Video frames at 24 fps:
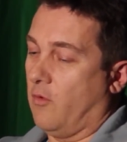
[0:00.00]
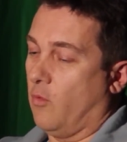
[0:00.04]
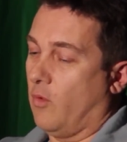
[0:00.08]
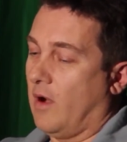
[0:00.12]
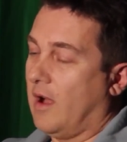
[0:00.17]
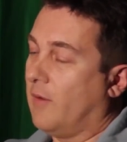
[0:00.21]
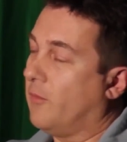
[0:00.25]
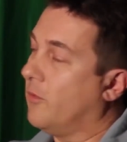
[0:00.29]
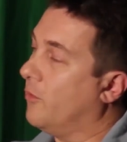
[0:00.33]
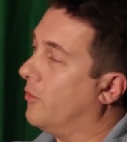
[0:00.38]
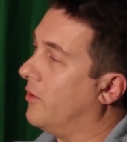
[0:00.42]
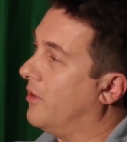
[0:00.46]
And
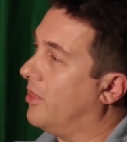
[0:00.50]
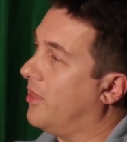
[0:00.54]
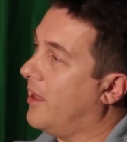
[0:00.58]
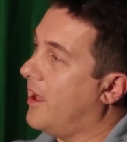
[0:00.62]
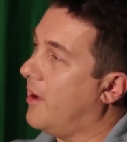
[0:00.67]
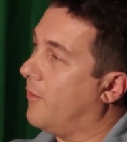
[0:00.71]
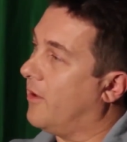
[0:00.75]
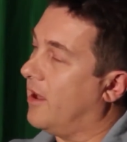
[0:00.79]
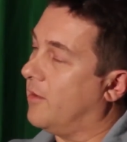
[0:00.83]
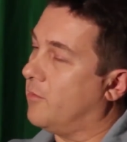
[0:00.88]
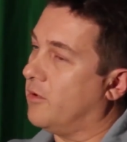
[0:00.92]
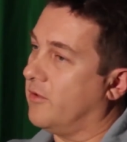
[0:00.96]
while we were
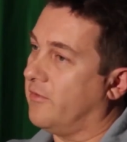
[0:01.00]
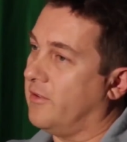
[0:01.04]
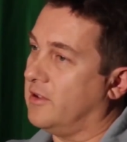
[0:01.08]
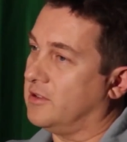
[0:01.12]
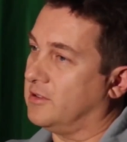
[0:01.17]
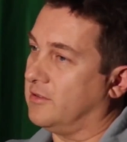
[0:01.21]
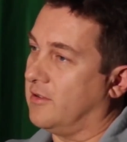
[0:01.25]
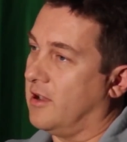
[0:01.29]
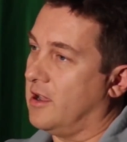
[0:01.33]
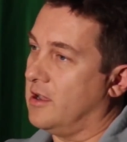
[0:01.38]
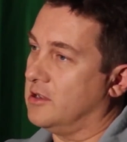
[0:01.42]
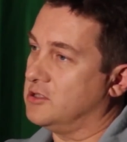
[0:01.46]
there, we had
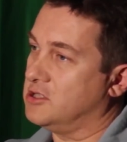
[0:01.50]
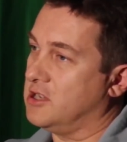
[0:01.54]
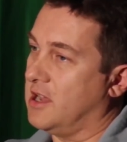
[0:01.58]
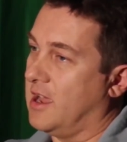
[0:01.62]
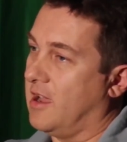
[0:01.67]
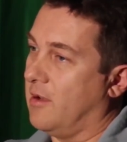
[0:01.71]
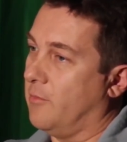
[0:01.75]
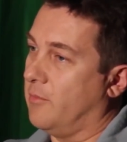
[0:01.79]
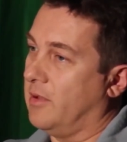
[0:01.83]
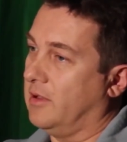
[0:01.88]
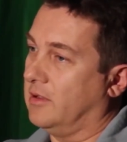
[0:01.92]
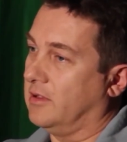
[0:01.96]
Professor
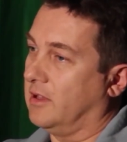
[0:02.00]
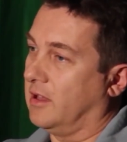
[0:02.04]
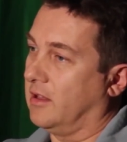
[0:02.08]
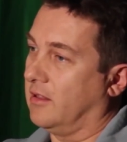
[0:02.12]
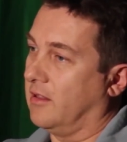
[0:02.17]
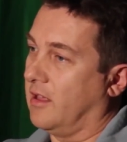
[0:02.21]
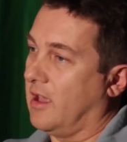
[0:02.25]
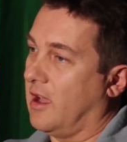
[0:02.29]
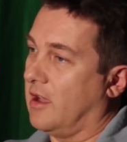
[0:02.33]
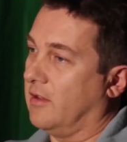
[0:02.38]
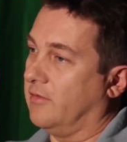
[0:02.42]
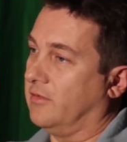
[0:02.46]
Archie out
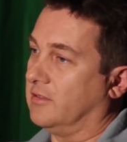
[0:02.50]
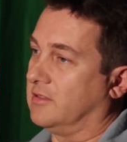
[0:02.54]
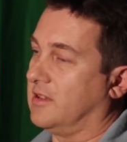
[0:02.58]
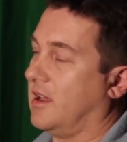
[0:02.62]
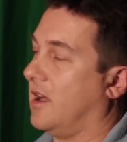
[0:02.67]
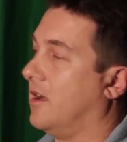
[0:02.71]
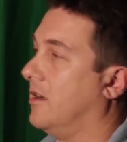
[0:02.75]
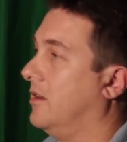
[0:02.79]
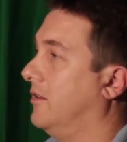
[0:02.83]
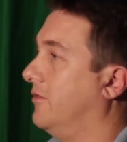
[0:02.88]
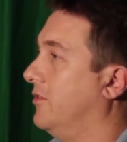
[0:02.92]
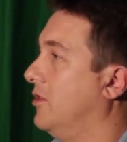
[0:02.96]
building the Eiffel
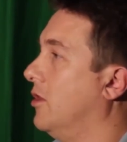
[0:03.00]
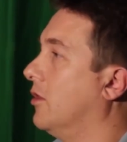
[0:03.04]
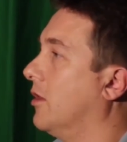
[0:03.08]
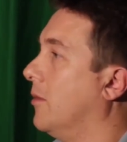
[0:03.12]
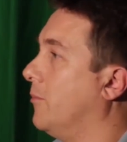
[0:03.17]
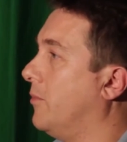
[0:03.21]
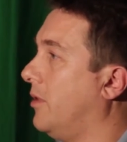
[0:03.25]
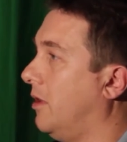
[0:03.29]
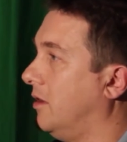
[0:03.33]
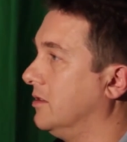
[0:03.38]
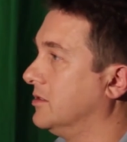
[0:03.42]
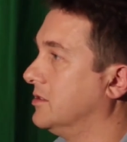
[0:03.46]
Tower of
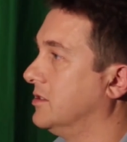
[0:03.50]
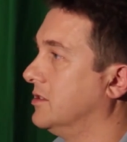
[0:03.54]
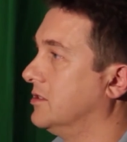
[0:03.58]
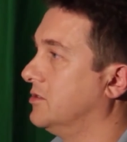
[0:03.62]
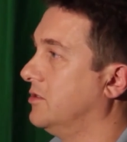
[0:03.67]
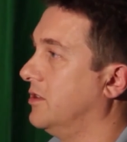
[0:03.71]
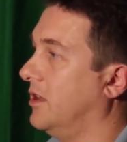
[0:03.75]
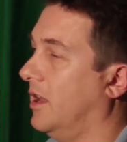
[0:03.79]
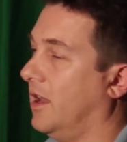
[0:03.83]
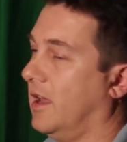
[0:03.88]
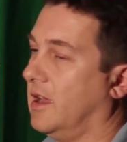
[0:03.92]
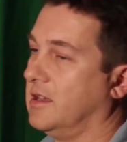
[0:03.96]
yogurt pots,
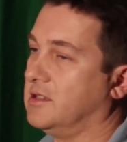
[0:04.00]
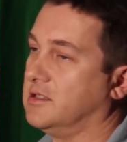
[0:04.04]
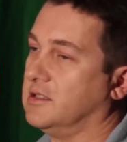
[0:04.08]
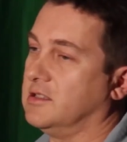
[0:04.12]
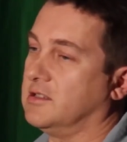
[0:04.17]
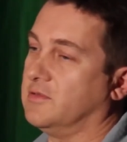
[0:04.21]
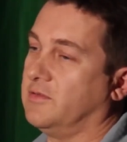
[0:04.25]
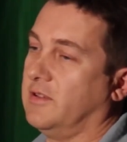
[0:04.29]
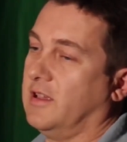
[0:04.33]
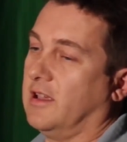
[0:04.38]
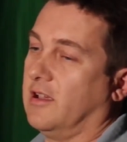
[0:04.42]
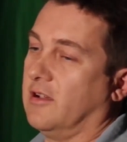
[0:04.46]
so the
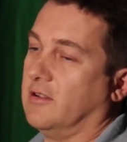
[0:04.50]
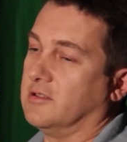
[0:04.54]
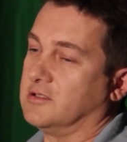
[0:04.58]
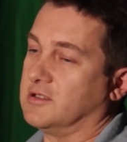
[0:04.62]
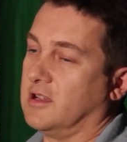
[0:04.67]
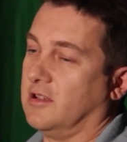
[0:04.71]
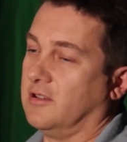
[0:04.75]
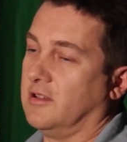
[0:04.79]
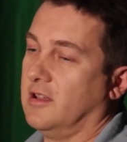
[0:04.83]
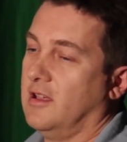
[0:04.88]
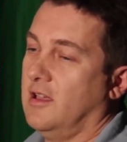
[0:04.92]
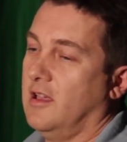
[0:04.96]
license fee
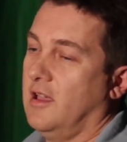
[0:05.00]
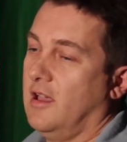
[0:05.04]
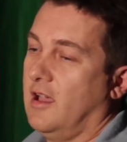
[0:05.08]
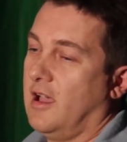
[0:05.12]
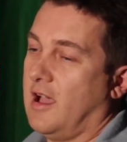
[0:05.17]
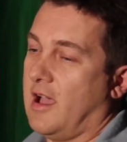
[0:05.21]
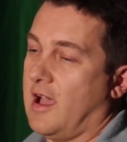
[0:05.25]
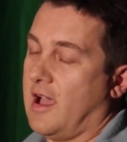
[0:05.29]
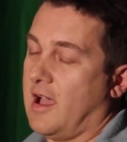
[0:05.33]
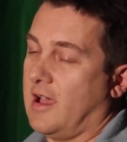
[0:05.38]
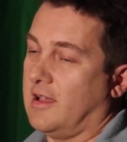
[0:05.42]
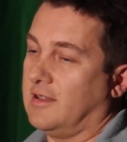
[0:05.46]
goes on.
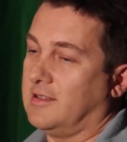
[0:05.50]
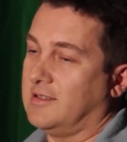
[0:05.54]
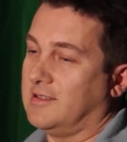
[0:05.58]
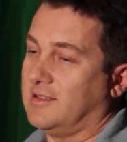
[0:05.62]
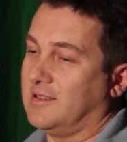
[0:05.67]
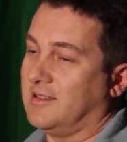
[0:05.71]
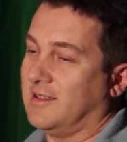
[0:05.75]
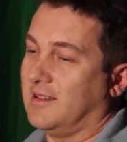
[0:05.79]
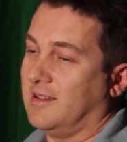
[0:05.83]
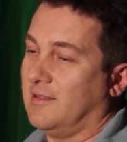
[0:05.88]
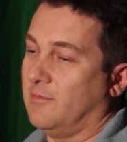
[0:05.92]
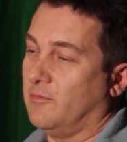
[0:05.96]

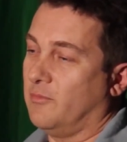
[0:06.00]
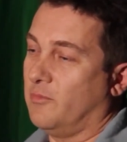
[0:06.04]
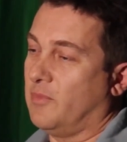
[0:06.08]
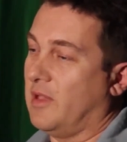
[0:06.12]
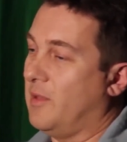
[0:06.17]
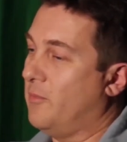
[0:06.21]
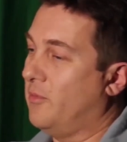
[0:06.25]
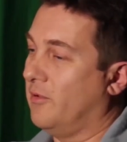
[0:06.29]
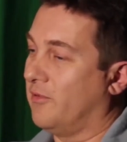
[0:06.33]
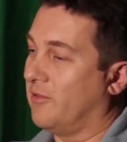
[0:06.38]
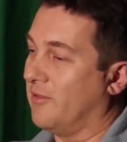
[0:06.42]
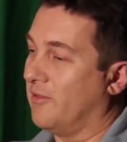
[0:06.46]
And
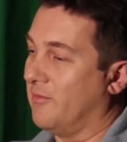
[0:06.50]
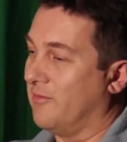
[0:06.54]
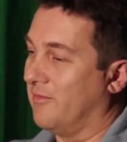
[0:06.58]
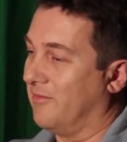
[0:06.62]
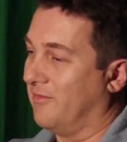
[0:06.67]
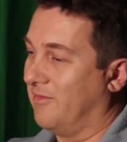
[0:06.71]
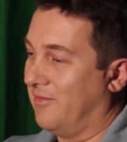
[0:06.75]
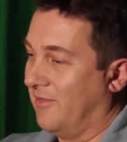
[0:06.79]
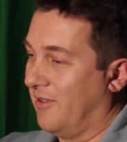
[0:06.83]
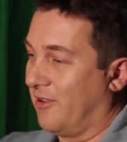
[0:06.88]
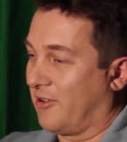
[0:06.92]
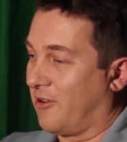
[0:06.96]
people
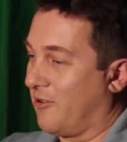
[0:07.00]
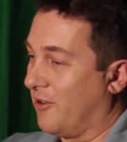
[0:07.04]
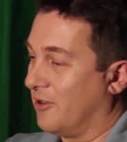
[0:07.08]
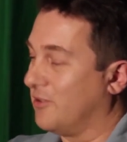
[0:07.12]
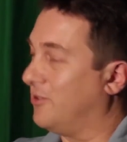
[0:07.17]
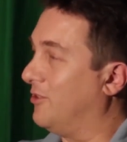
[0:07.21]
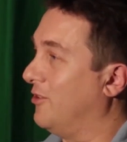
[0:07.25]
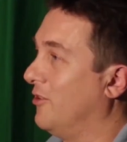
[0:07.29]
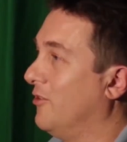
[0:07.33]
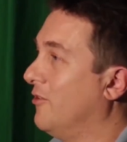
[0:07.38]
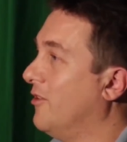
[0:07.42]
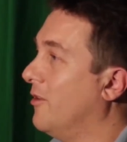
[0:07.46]
from
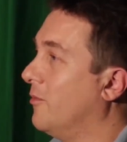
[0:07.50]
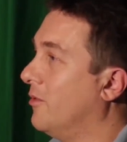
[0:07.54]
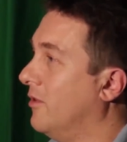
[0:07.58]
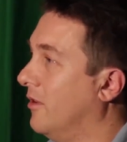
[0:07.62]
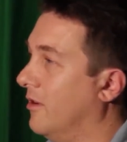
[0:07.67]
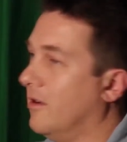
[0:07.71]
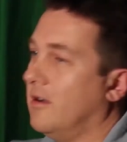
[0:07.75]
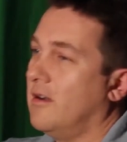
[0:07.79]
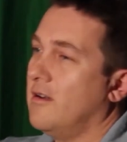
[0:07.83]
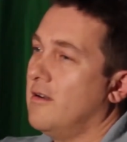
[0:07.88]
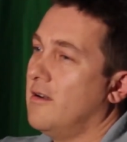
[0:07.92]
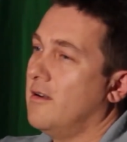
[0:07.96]
across Europe,
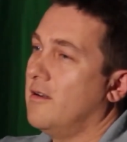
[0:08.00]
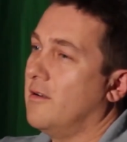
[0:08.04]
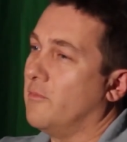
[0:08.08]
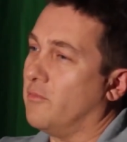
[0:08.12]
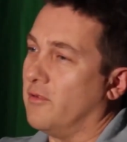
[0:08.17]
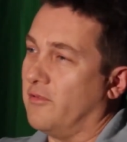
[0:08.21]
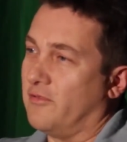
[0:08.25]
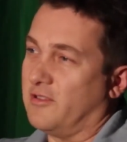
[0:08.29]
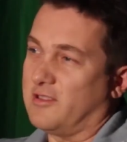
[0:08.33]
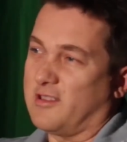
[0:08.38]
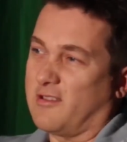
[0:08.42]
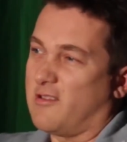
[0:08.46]
"Oh,
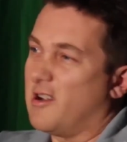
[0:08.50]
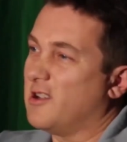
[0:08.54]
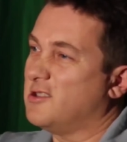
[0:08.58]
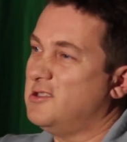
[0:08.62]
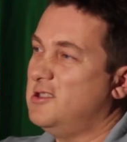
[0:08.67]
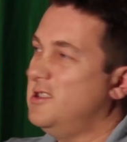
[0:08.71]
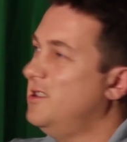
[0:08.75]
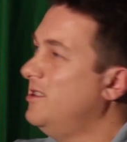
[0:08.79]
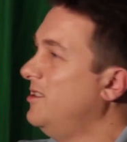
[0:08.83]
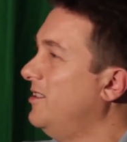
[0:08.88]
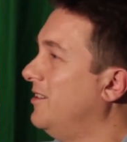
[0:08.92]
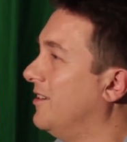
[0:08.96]
Professor
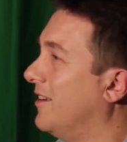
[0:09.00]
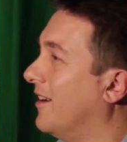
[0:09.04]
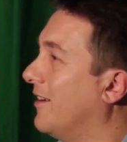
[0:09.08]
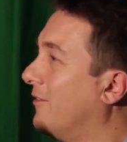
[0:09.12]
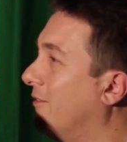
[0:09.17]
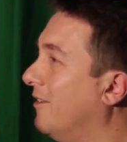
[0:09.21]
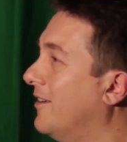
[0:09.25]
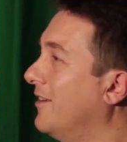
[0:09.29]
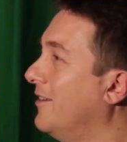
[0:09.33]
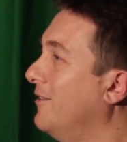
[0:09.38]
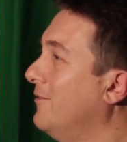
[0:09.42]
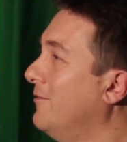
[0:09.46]
Archie,
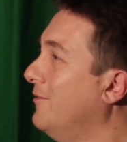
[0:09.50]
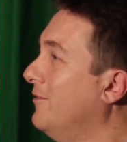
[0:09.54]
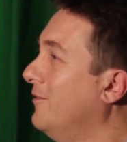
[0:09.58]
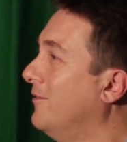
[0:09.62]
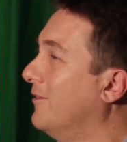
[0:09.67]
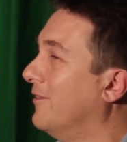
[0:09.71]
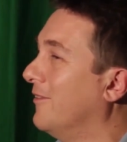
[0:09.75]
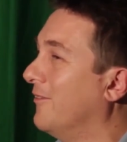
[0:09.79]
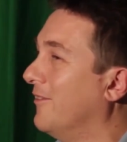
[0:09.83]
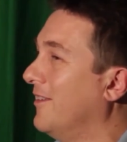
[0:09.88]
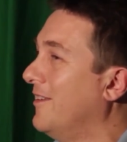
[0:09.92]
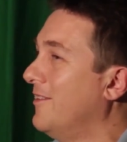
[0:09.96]
how are
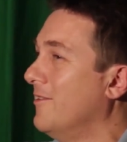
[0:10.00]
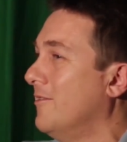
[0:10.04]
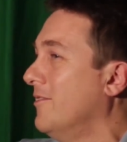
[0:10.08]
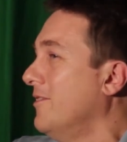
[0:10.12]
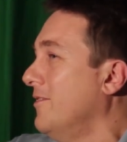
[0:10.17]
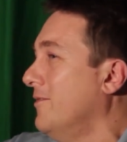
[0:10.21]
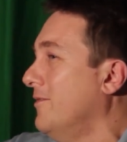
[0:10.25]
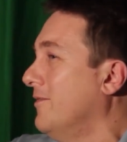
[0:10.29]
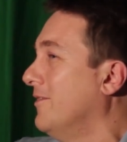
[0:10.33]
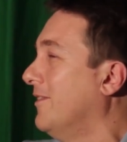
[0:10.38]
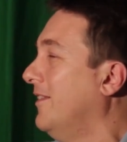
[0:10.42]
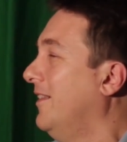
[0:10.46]
you? We know
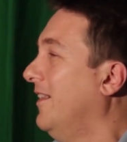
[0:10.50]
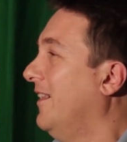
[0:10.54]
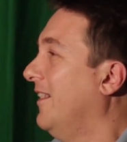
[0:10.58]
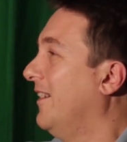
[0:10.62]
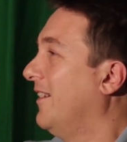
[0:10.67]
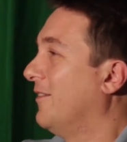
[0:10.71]
you."